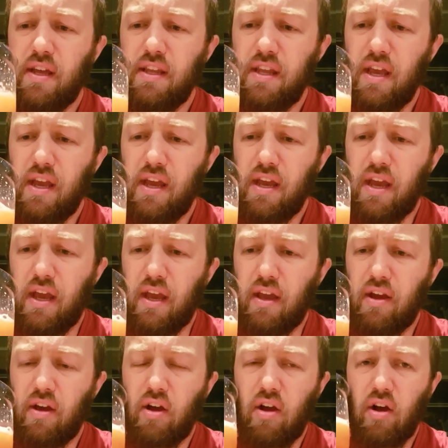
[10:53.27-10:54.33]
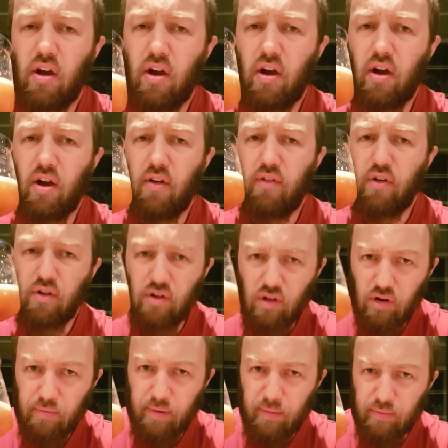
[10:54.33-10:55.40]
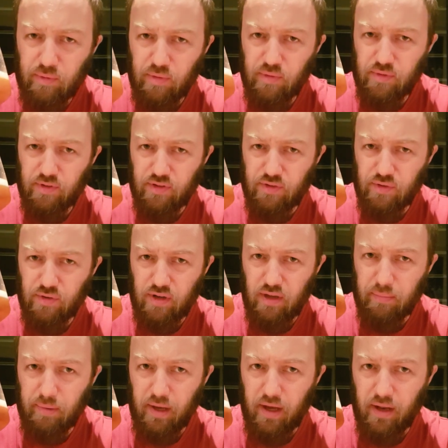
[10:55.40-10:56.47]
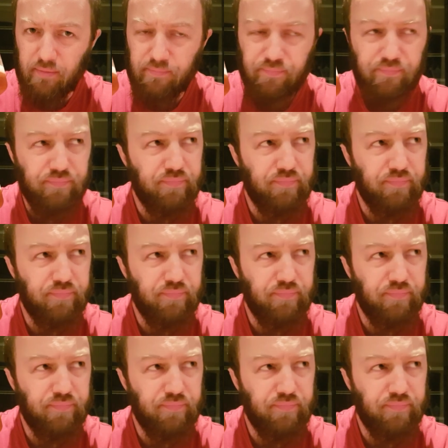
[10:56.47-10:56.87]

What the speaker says: yeah, I've heard a lot of people also talking about